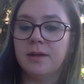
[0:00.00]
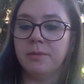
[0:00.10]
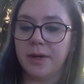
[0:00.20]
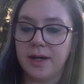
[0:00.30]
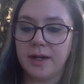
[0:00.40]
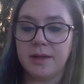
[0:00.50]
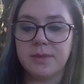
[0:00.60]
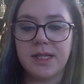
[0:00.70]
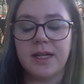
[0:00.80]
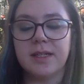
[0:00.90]
but I'm
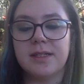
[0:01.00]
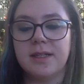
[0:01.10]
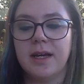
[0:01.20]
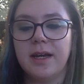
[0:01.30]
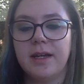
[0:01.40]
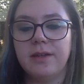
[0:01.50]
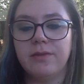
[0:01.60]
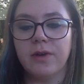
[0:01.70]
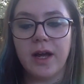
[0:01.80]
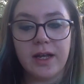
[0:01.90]
setting aside
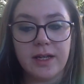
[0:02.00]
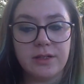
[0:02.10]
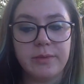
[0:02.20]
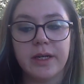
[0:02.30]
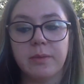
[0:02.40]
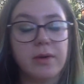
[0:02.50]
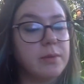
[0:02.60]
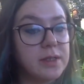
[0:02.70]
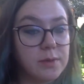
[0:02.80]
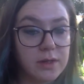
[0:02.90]
Friday to make
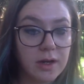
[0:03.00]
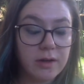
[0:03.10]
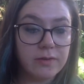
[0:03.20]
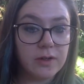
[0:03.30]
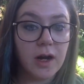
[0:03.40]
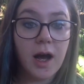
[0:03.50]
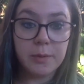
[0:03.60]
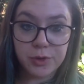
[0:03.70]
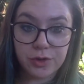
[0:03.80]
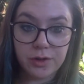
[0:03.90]
appointments with y'all for
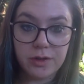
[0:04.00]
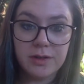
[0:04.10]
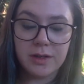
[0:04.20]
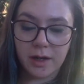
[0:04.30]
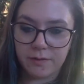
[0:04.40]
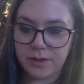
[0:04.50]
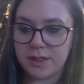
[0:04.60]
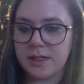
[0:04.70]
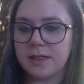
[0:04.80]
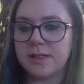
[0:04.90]
optional
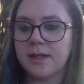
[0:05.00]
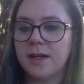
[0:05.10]
conferences